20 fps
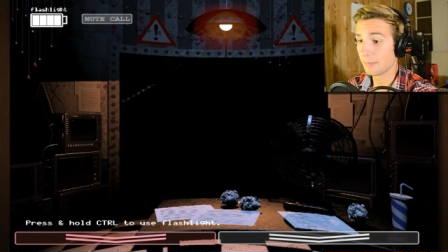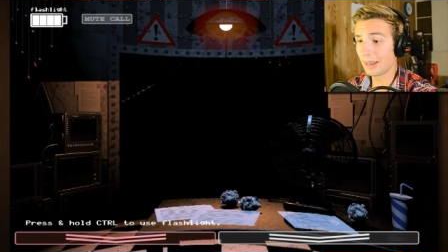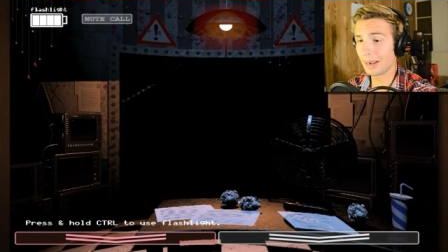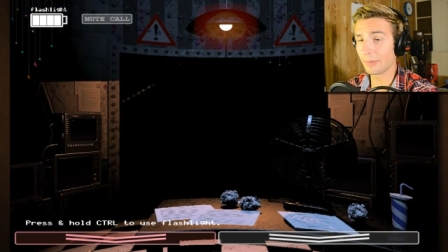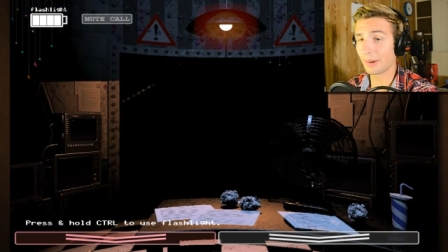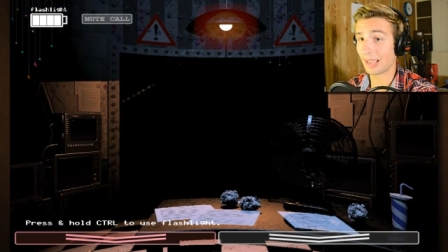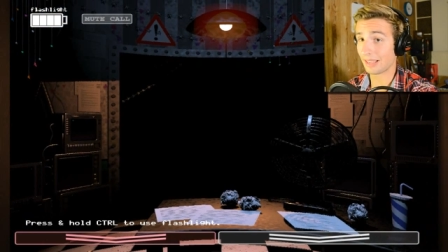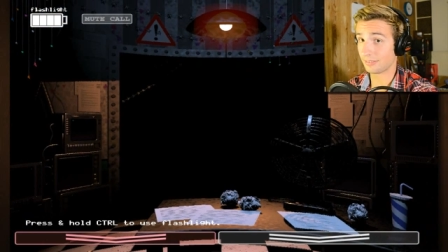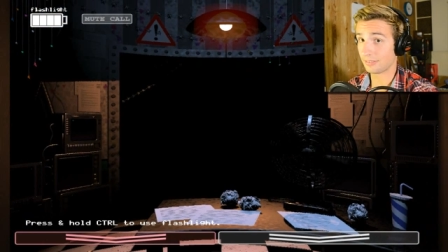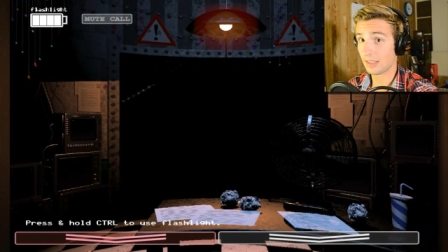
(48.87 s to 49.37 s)
But
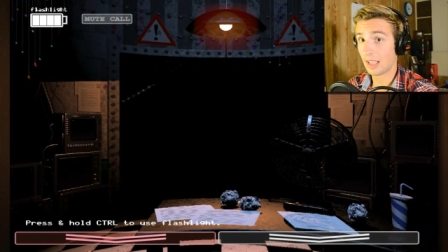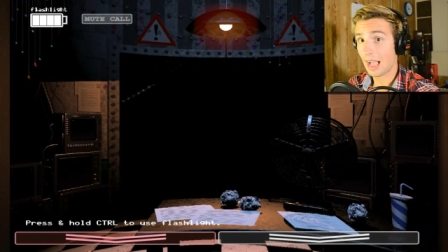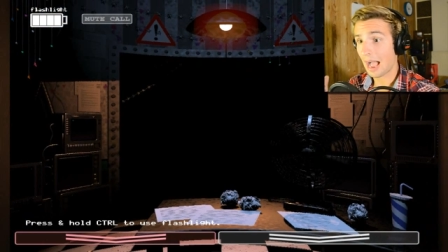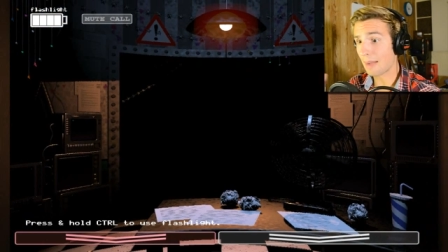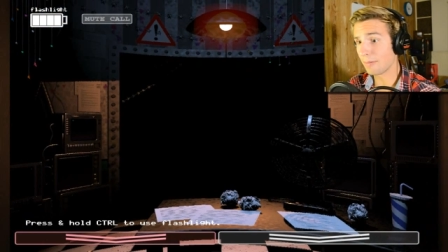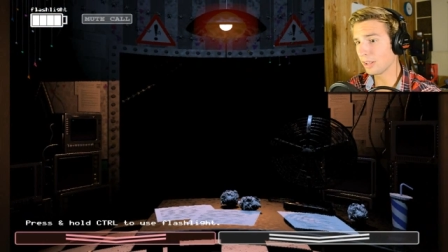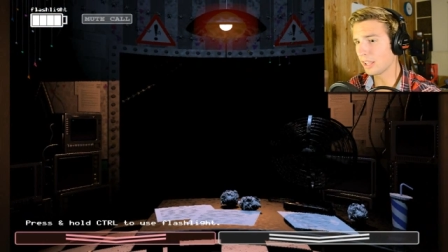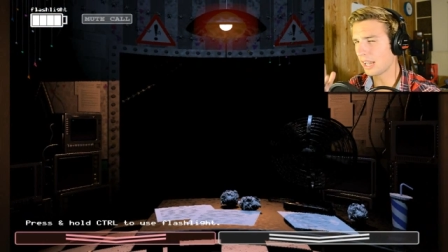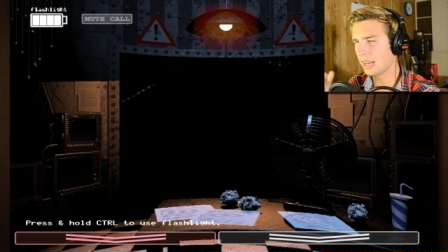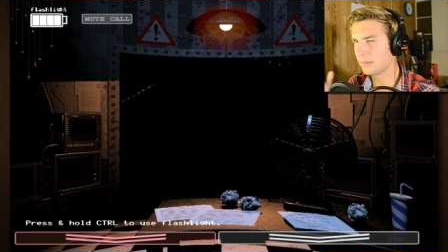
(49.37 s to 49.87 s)
anyways, I'm
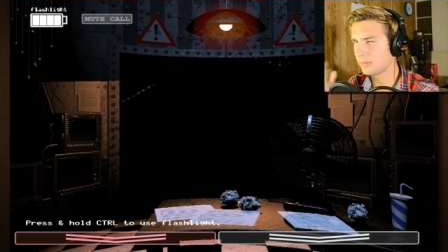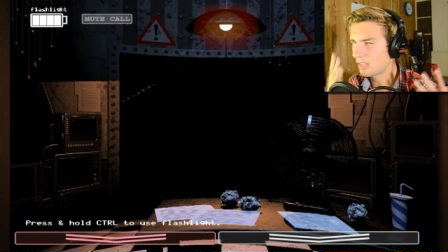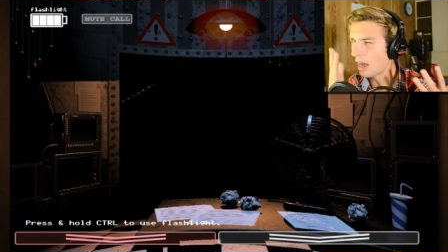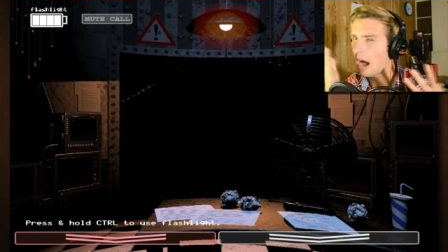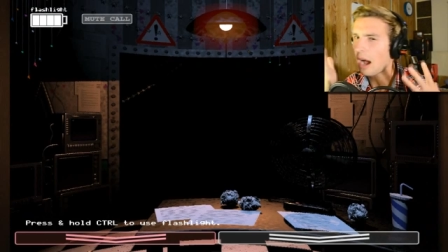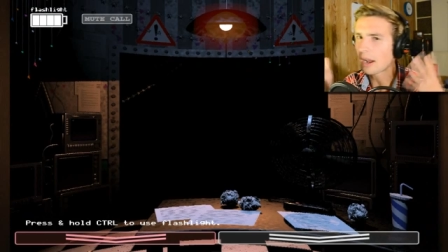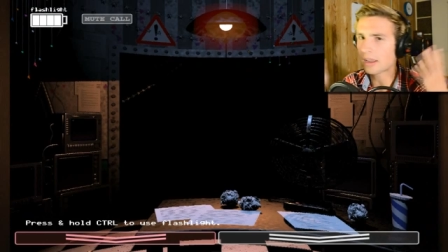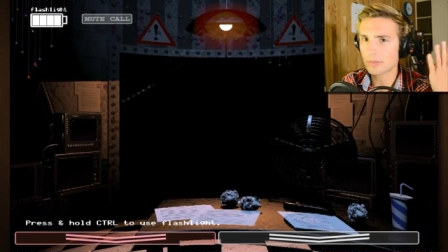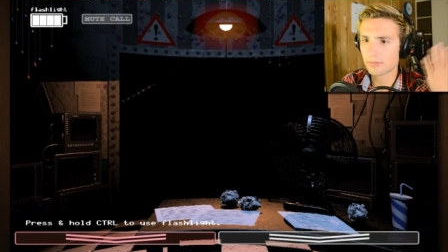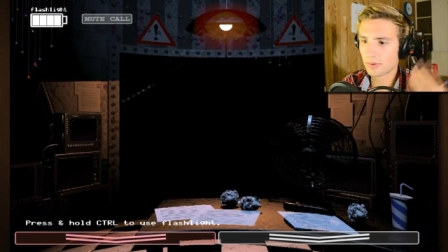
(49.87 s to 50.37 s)
gonna let him
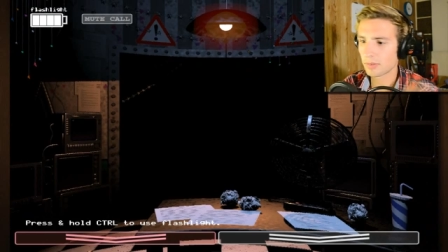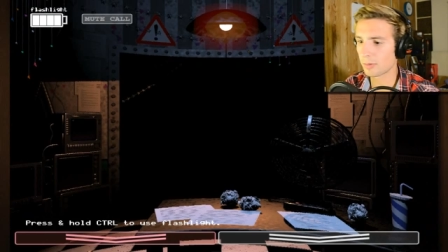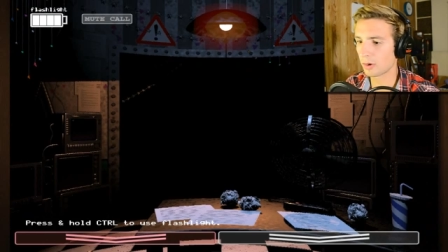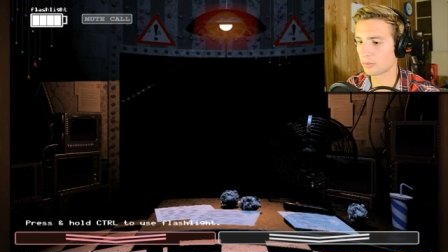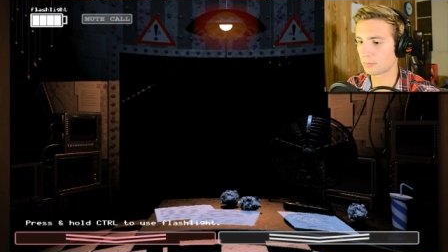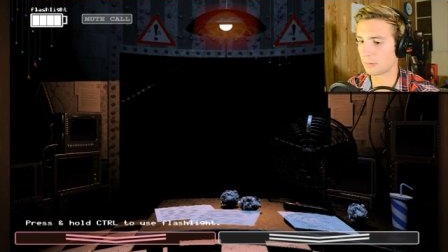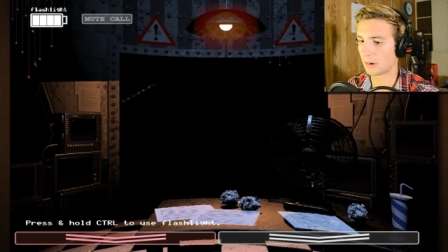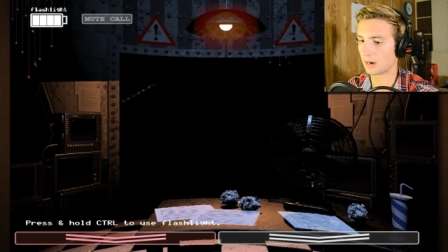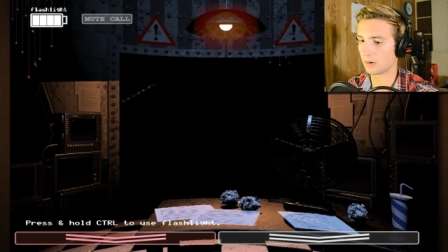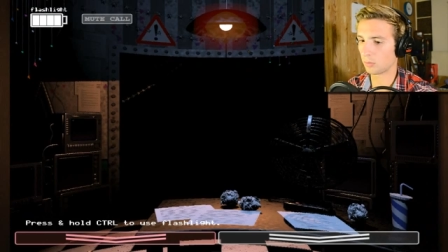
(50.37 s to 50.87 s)
talk for the
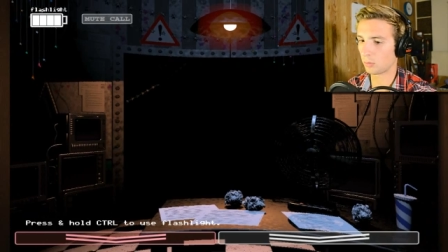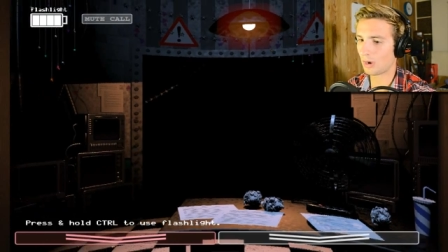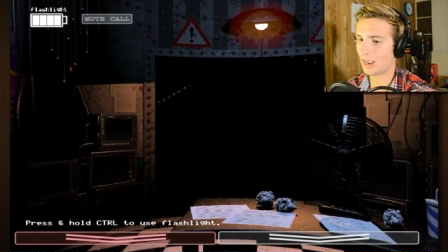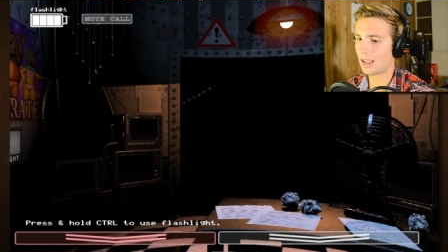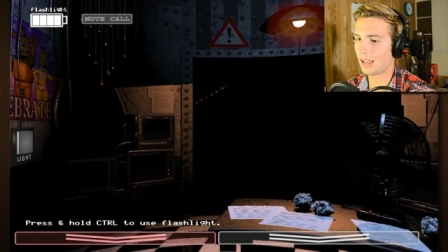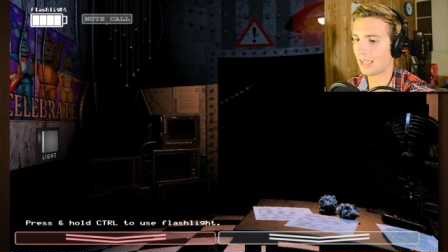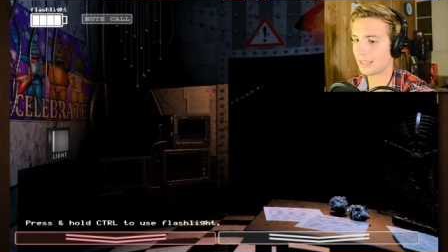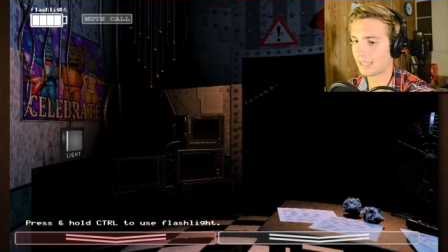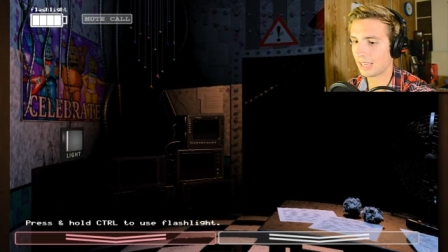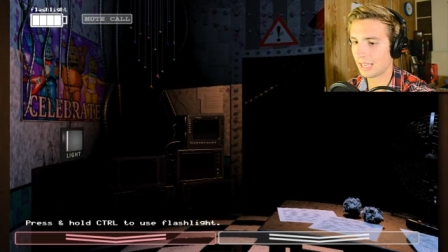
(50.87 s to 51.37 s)
most part
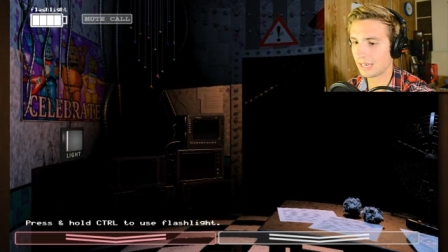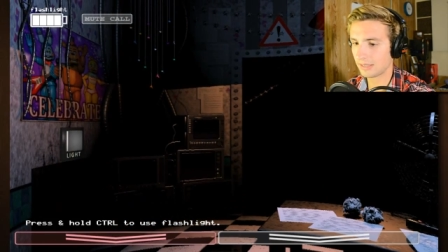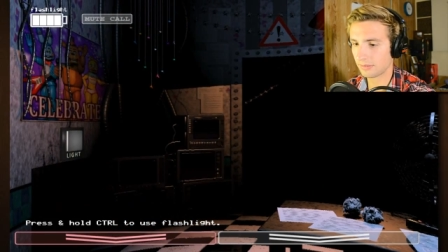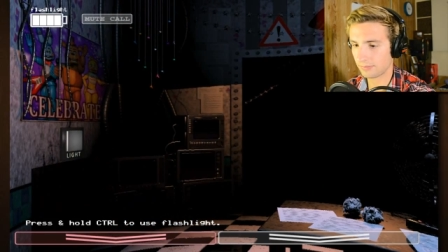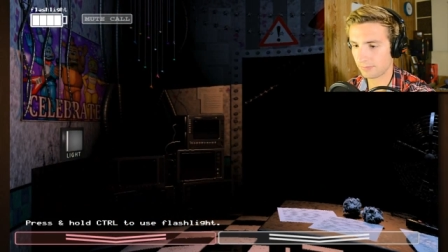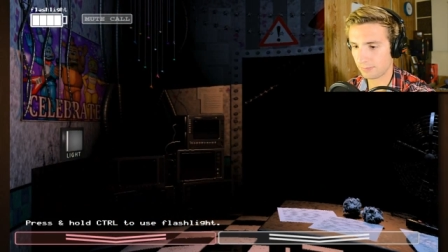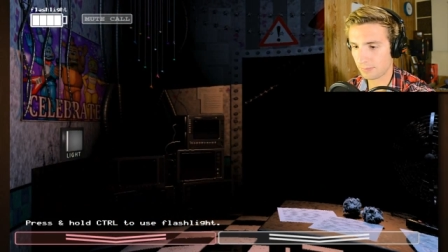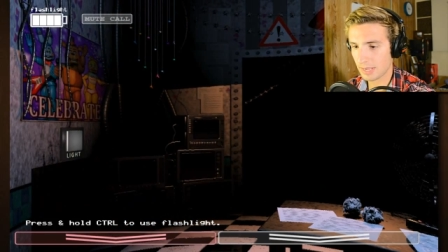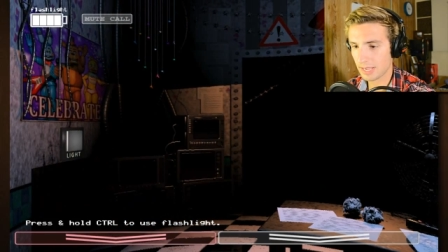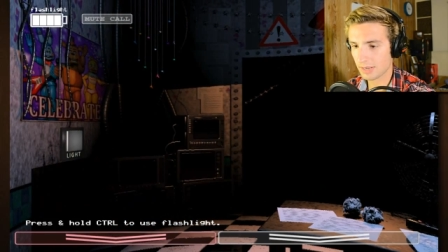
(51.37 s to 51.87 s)
while I kind
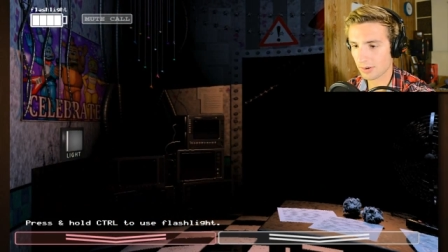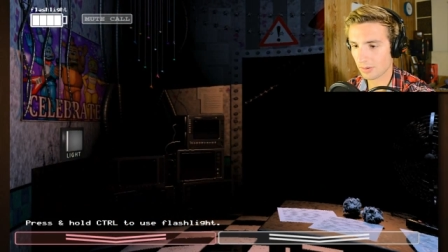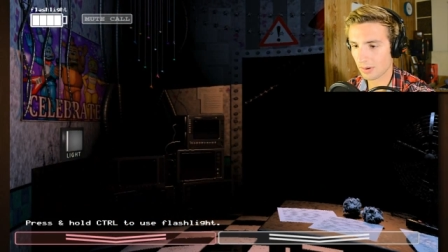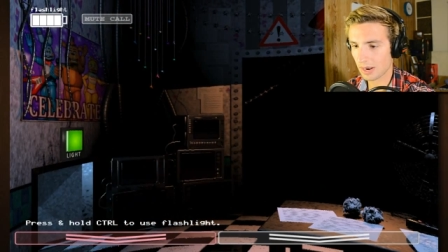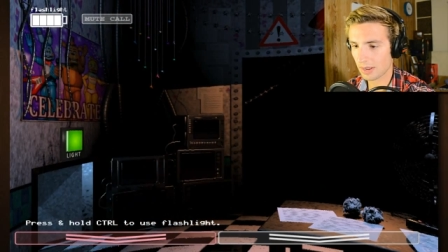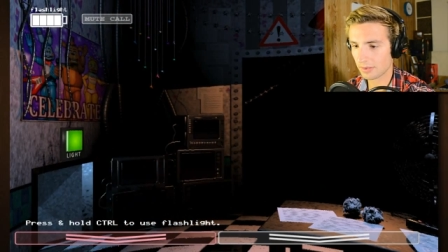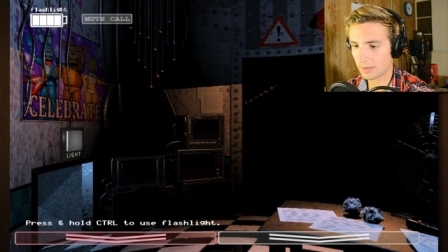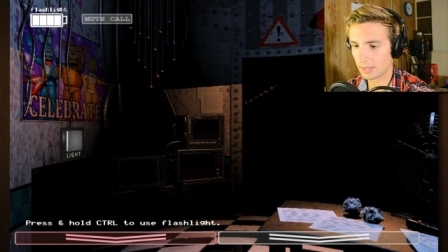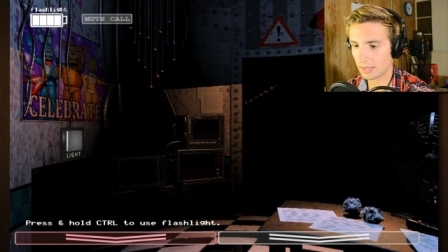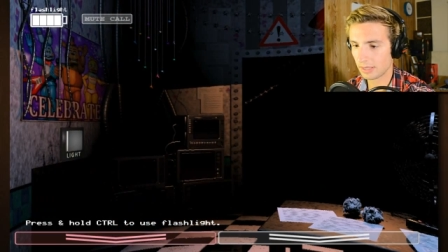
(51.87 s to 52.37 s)
of peek
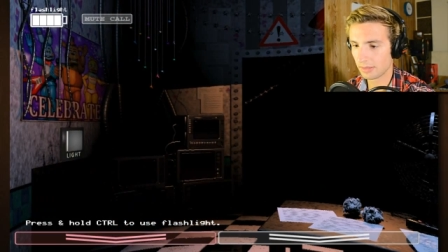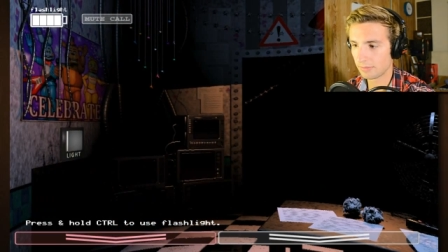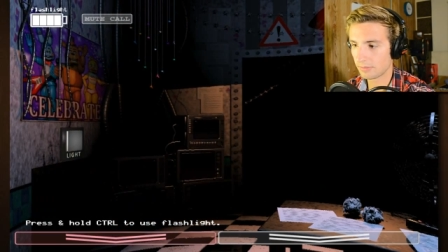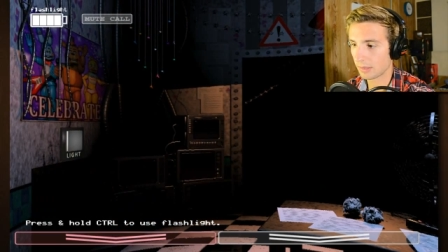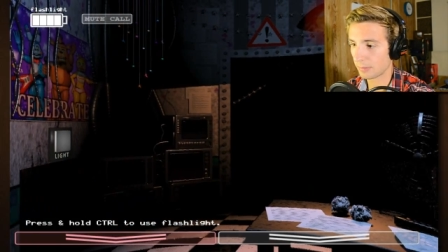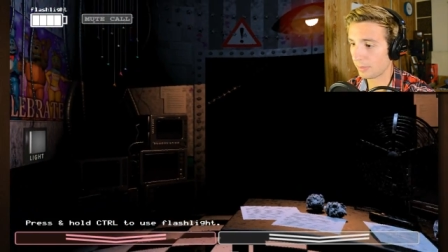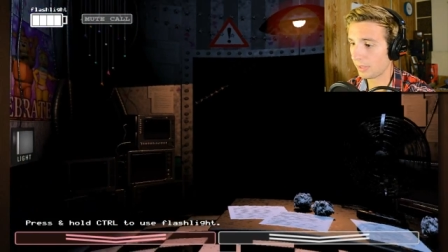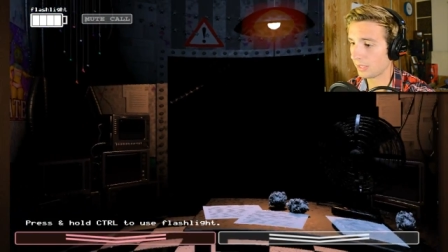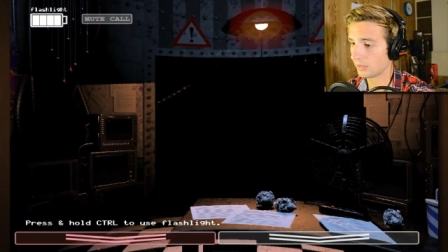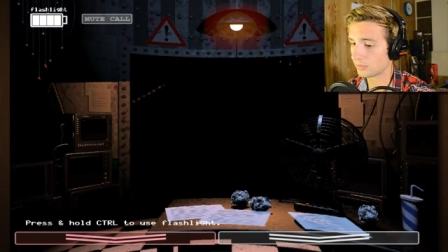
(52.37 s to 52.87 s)
around the,
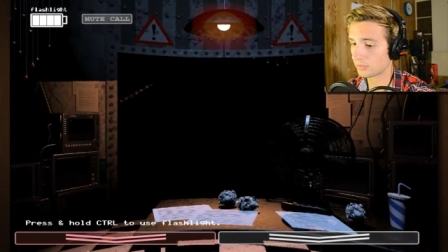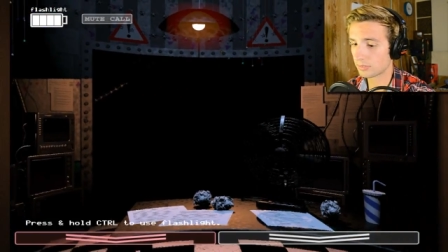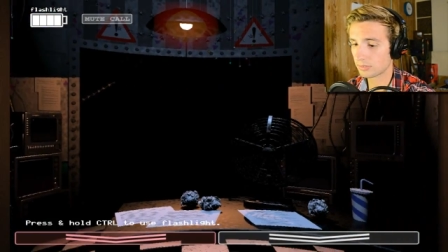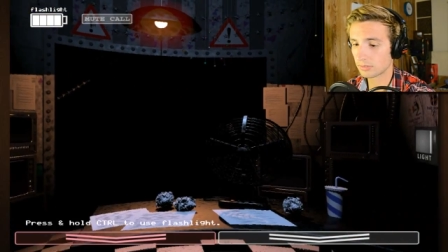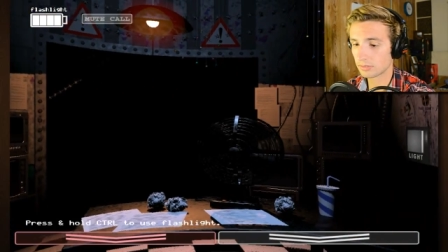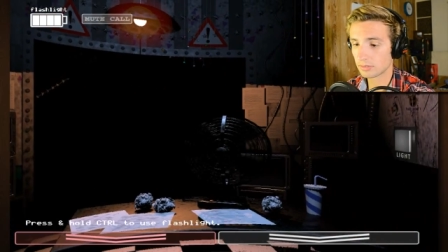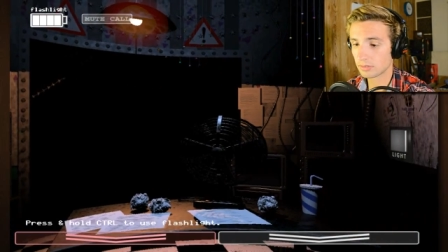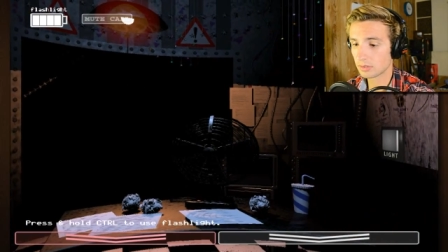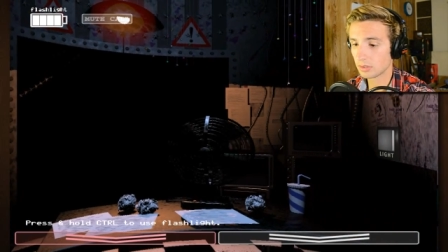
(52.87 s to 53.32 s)
the place.